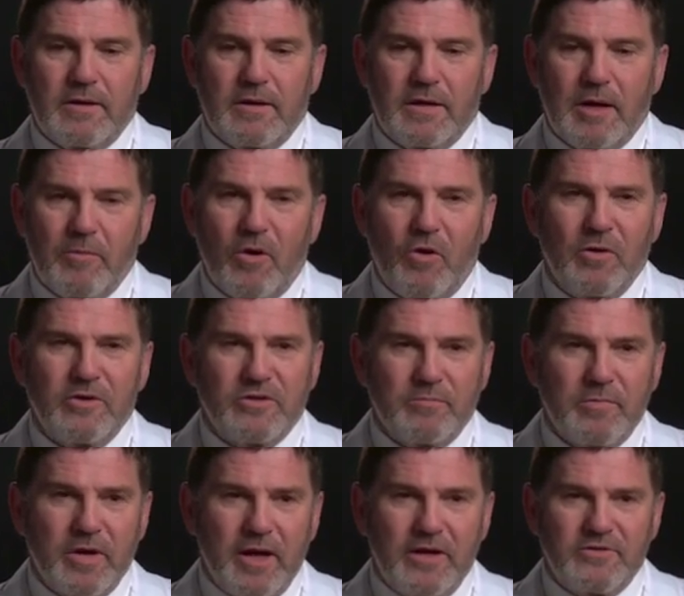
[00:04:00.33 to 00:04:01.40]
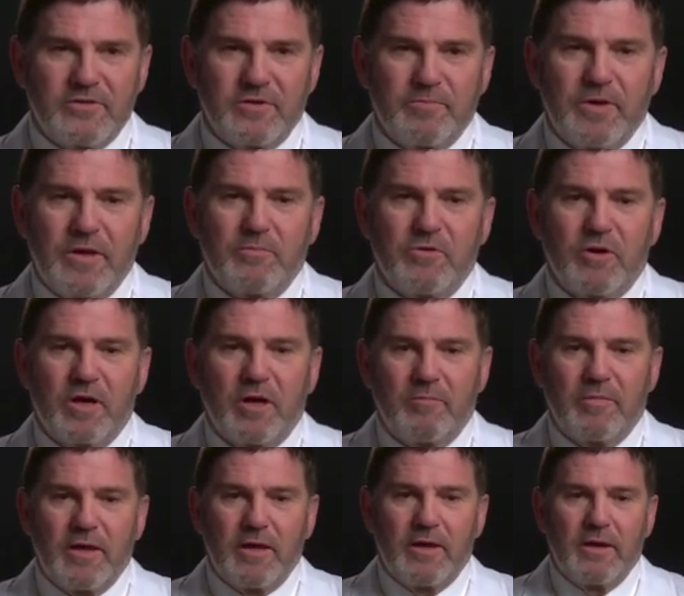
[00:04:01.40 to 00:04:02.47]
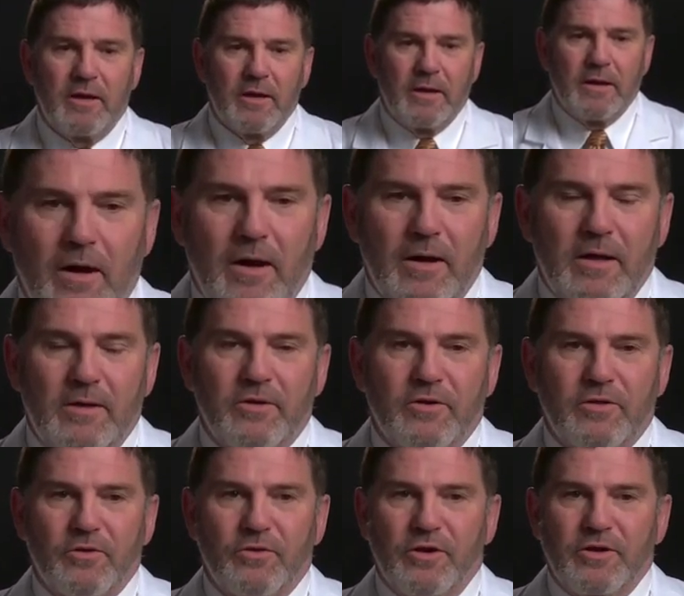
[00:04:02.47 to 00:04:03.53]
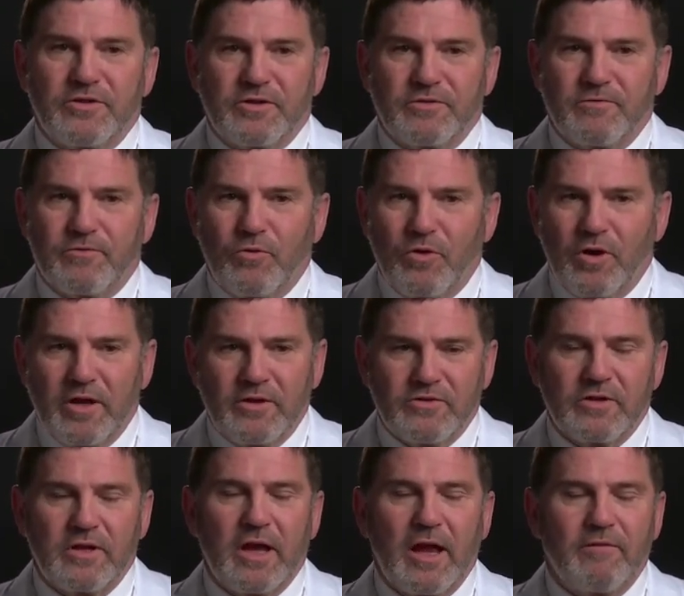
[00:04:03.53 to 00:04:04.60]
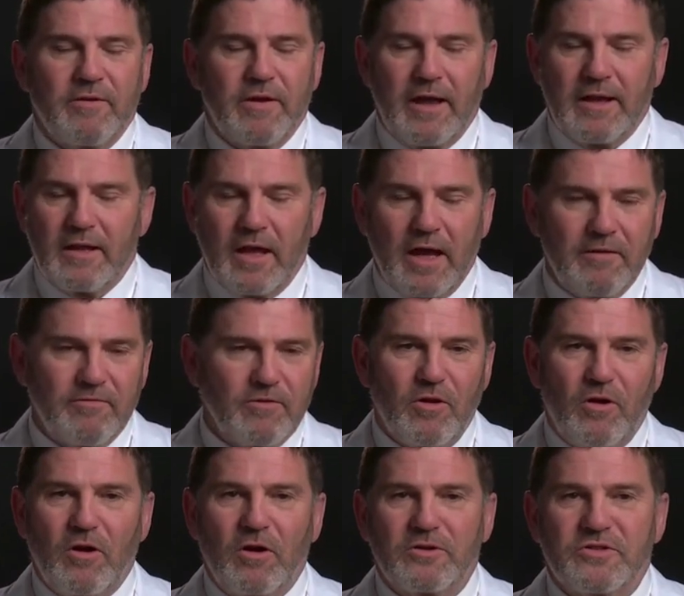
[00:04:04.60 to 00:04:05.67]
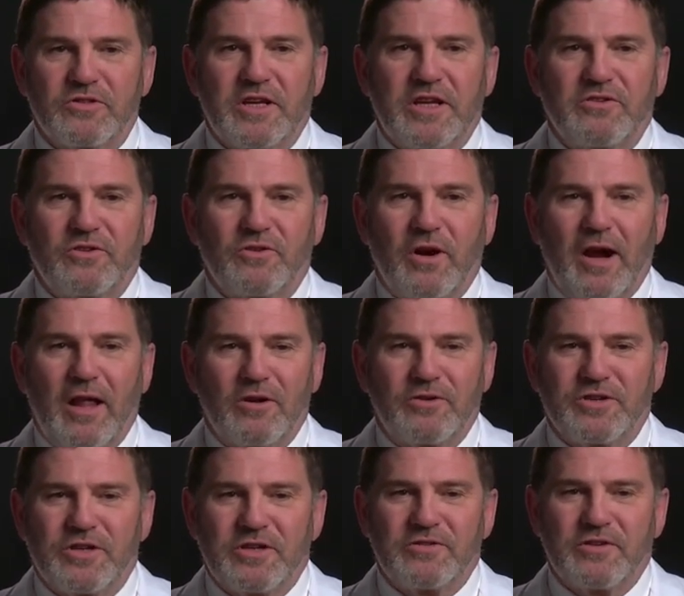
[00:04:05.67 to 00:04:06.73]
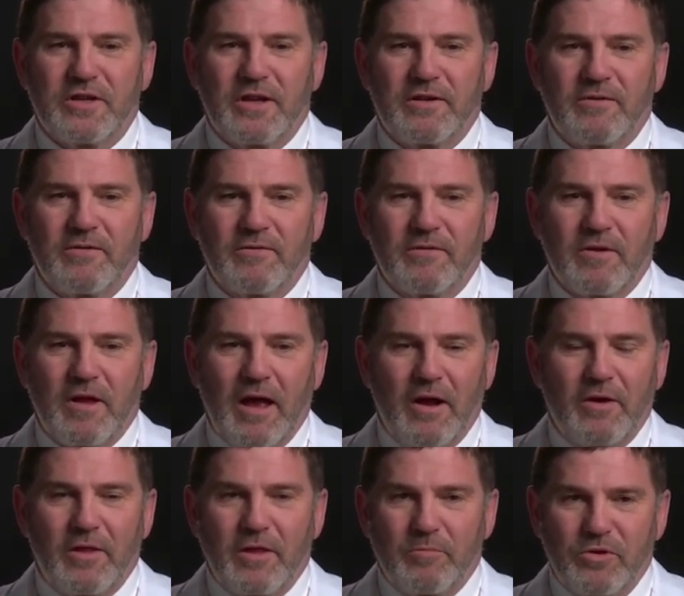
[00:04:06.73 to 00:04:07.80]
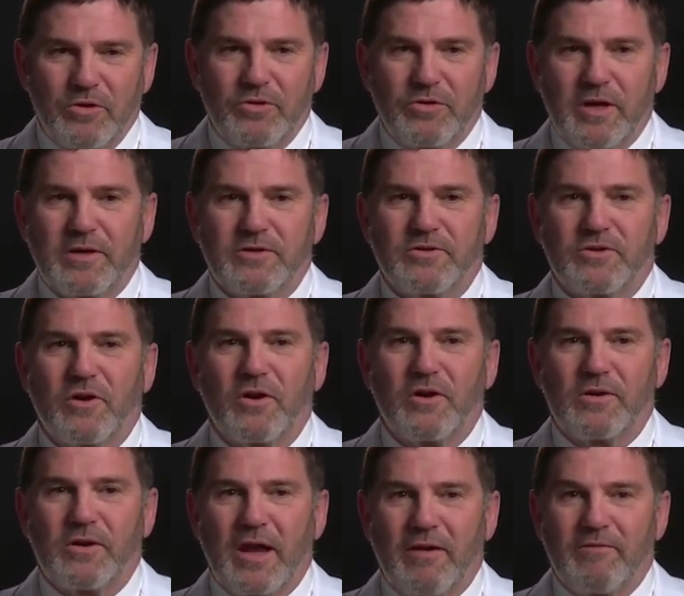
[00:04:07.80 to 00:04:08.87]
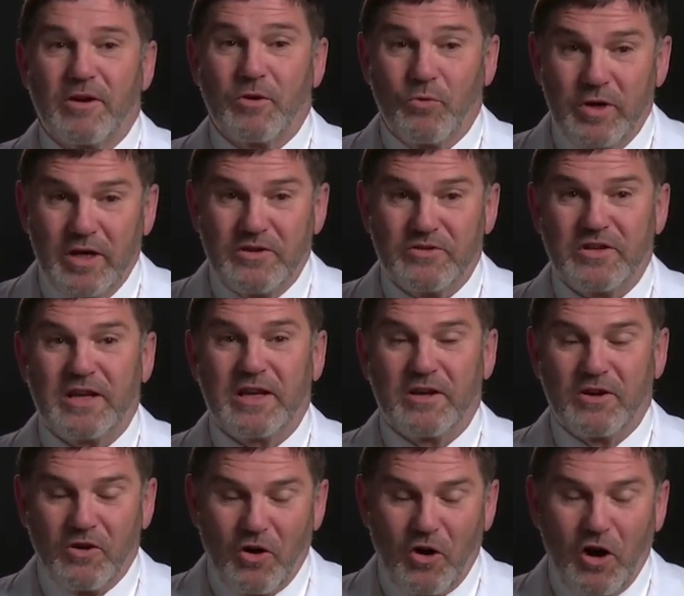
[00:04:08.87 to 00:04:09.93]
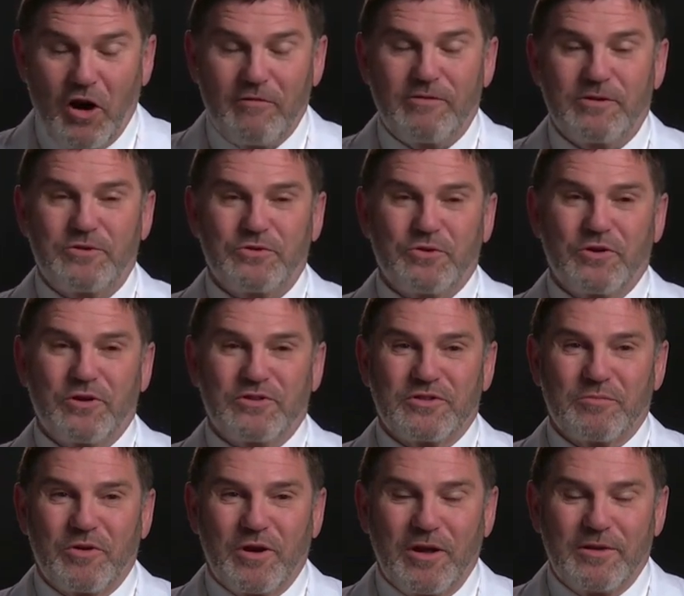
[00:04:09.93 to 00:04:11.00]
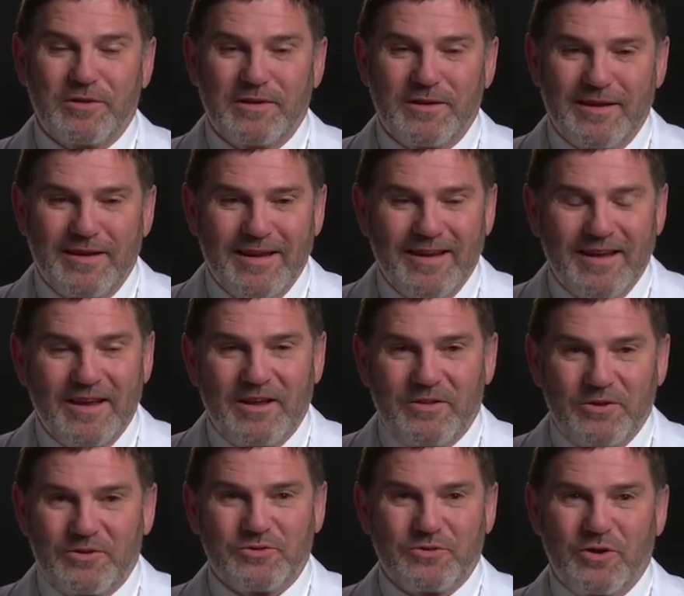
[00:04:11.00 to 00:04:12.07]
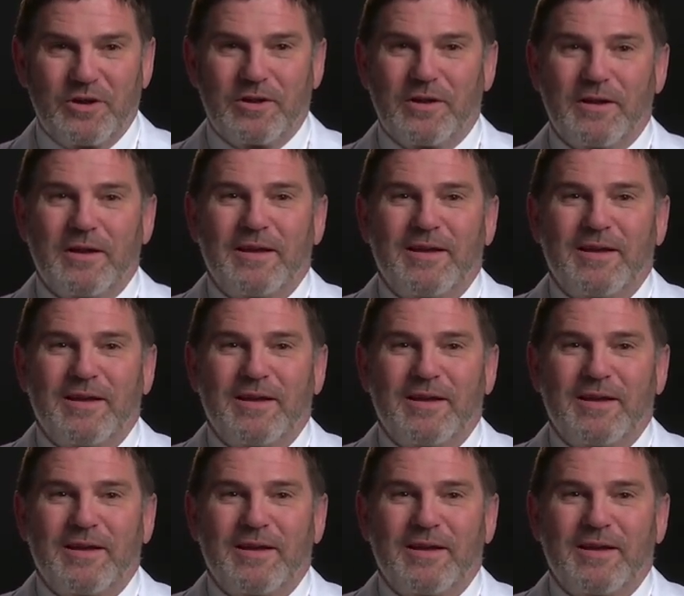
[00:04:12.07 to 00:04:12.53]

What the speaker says: And I'm always amazed that people come in their 30s and 40s and have had lifelong seasonal allergies, and out of the blue they start having wheezing and cough and shortness of breath, and they're sort of